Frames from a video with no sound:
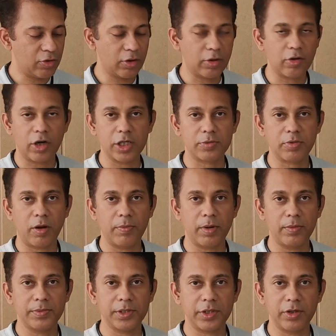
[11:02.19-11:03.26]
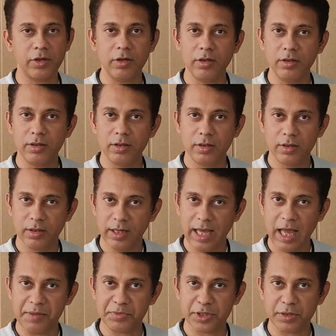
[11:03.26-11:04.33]
it could cause problems in your
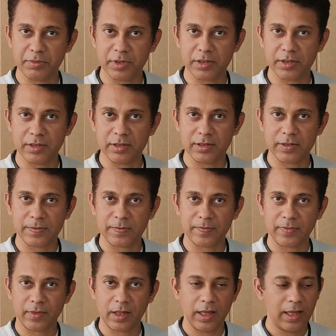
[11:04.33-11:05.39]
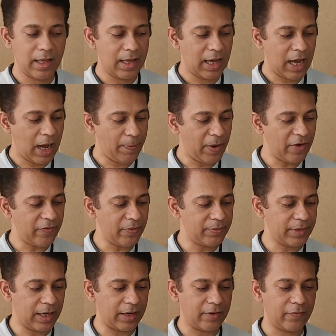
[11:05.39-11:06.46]
hamstring muscles. Apart
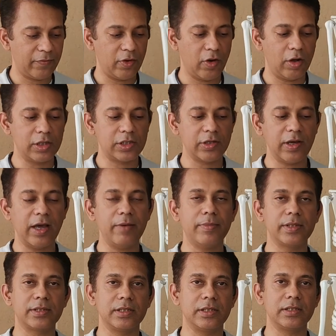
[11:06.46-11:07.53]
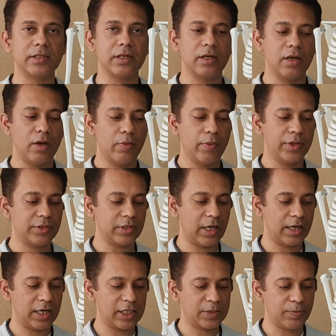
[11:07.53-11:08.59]
from that, we also have muscles
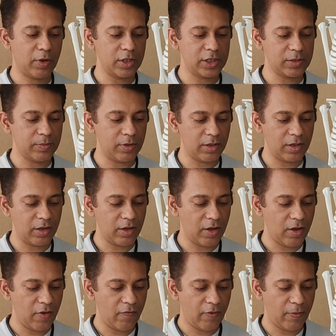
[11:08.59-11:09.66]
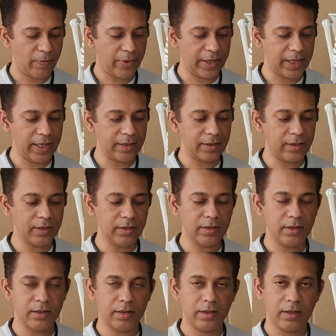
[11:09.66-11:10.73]
which are responsible for bringing the